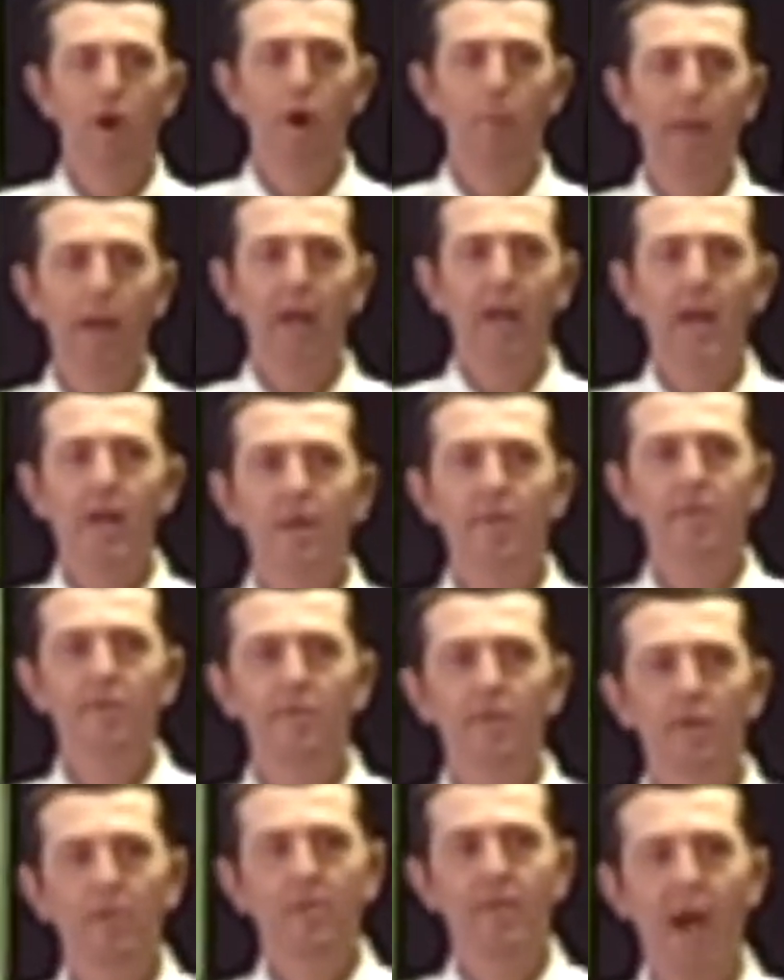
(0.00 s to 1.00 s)
I mean, his
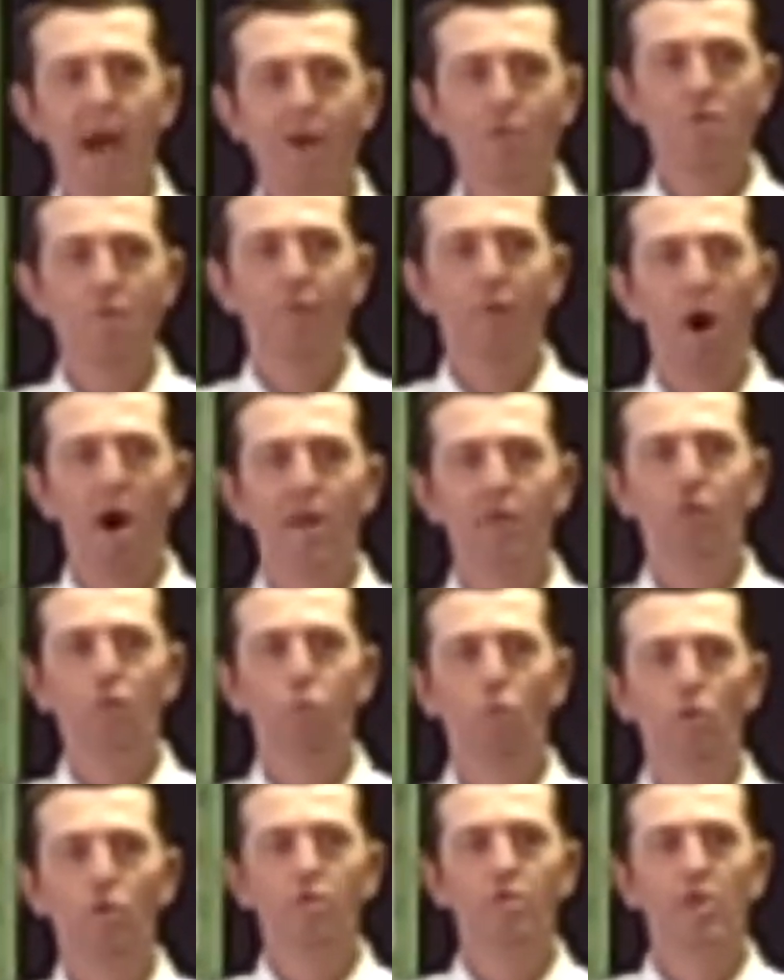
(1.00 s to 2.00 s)
sacrifice
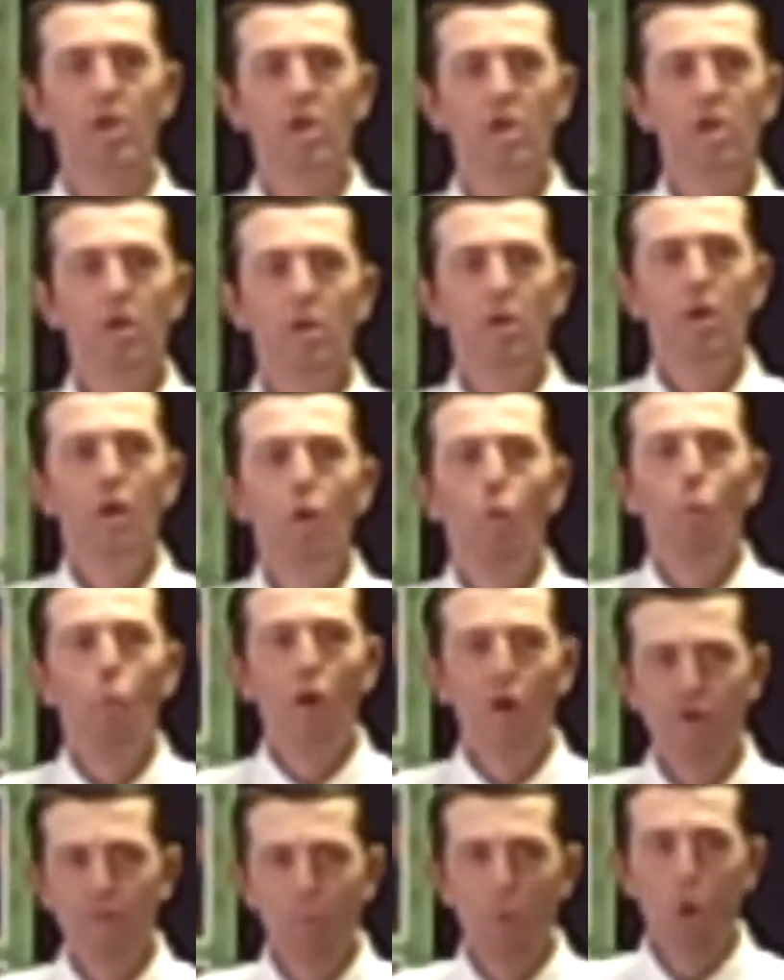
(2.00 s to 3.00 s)
was
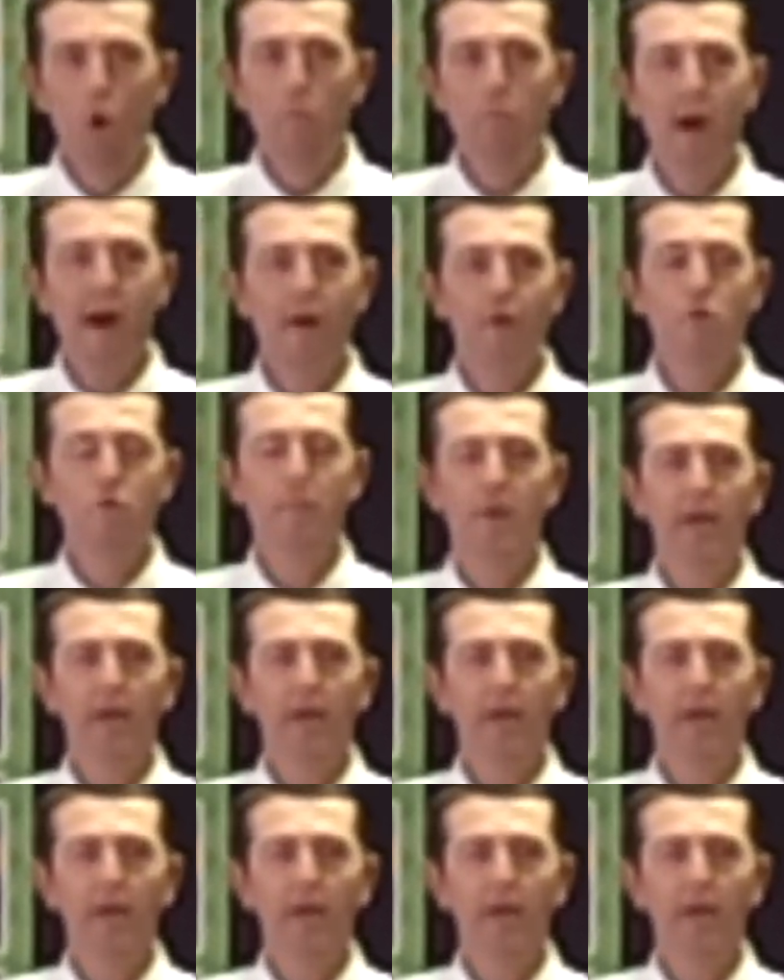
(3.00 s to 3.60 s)
was more better